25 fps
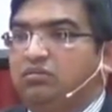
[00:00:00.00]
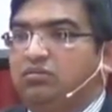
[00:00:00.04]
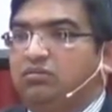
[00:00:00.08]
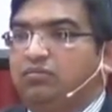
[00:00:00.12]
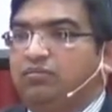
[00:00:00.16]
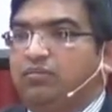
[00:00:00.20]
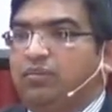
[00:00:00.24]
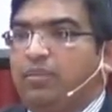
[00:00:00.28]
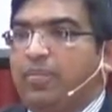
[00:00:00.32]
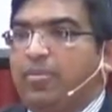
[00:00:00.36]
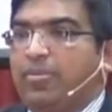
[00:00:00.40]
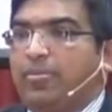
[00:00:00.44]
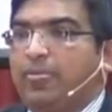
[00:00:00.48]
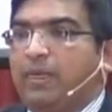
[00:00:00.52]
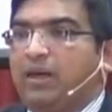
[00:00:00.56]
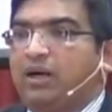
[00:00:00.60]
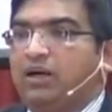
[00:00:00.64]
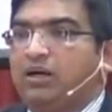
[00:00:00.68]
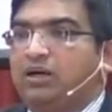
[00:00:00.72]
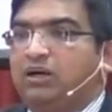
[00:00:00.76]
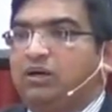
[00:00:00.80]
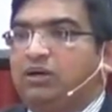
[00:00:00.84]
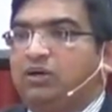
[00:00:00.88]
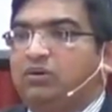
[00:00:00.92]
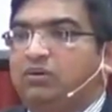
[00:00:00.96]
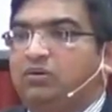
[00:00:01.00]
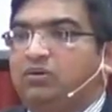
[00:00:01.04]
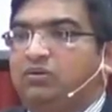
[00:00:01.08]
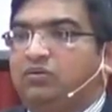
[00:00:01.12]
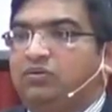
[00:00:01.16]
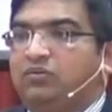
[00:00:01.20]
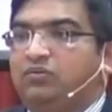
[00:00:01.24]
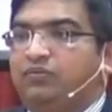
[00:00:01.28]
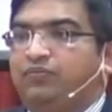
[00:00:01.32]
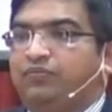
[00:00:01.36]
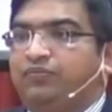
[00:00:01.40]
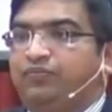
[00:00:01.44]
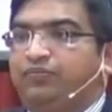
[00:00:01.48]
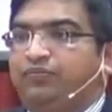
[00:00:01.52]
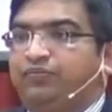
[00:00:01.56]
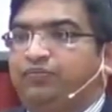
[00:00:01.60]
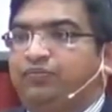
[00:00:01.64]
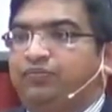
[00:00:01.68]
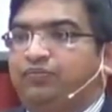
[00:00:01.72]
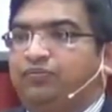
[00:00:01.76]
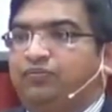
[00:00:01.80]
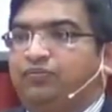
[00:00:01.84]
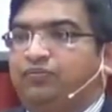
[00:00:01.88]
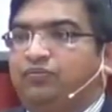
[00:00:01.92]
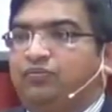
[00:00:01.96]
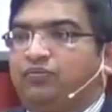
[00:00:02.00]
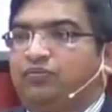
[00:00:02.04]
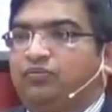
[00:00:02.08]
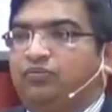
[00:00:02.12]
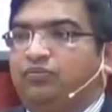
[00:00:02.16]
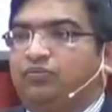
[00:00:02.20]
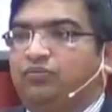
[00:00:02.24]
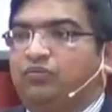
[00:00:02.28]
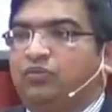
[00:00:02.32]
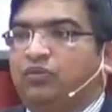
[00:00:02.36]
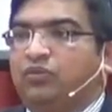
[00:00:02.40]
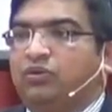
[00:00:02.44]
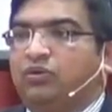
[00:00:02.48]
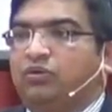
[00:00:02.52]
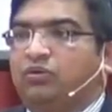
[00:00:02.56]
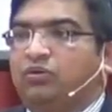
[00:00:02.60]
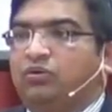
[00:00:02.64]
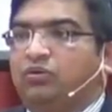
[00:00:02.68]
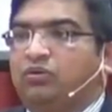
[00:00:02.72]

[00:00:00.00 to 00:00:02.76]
[no speech]